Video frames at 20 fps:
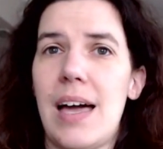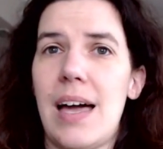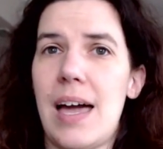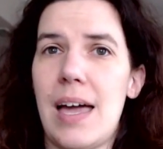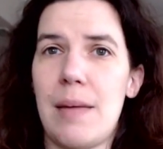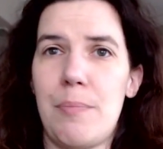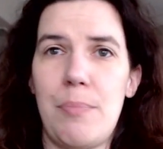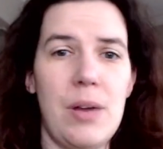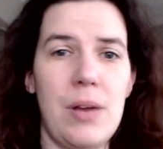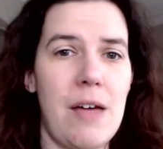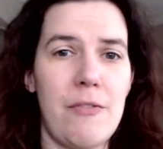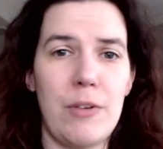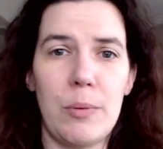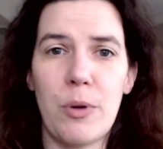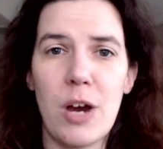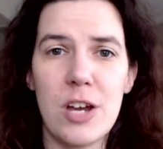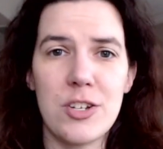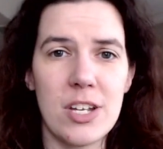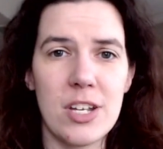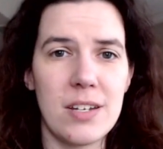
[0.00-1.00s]
I put every
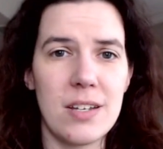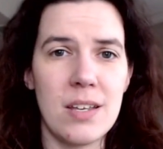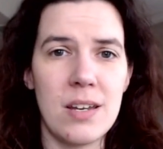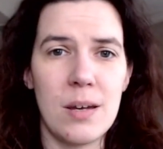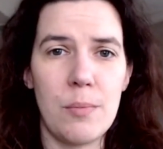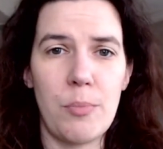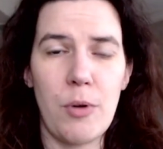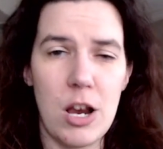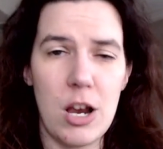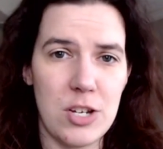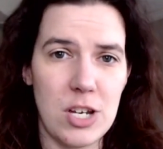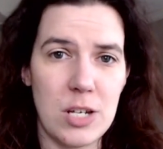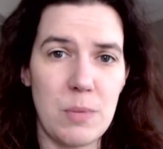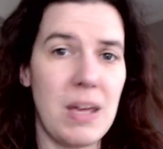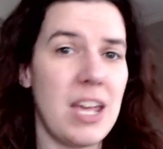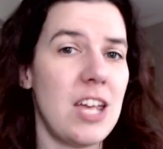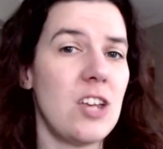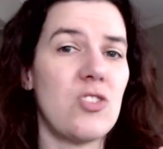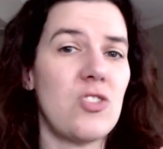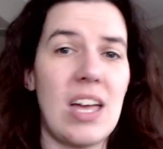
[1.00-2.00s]
project on a project
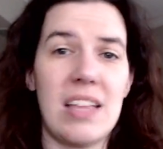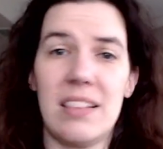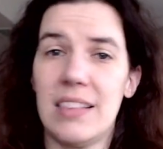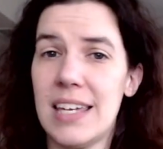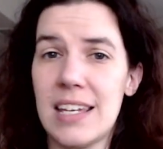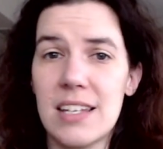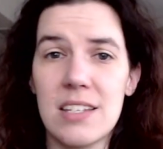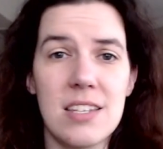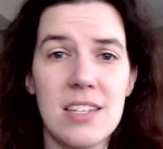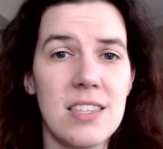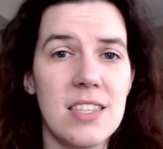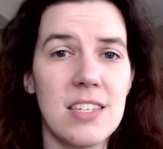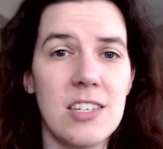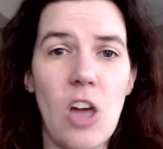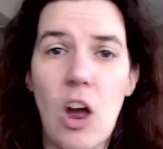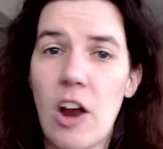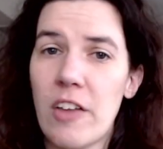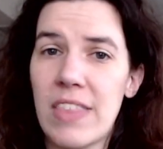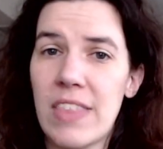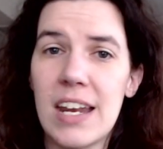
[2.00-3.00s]
page. I link to the
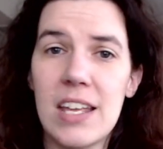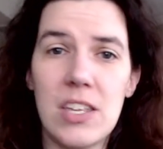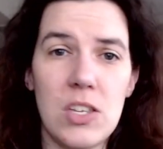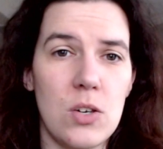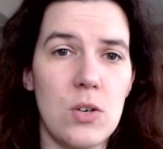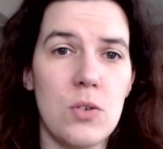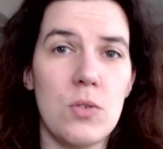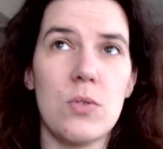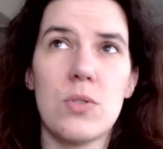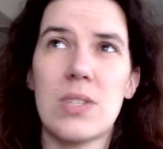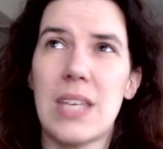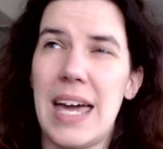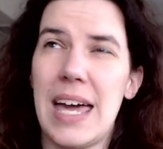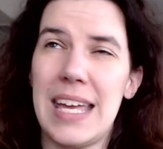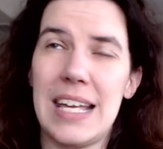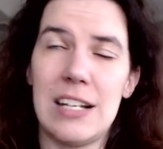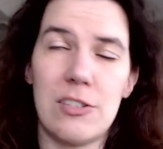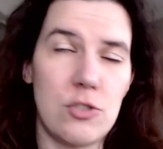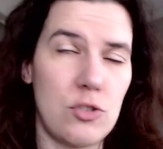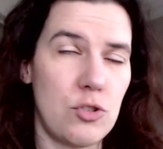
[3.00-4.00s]
yarn that I use. I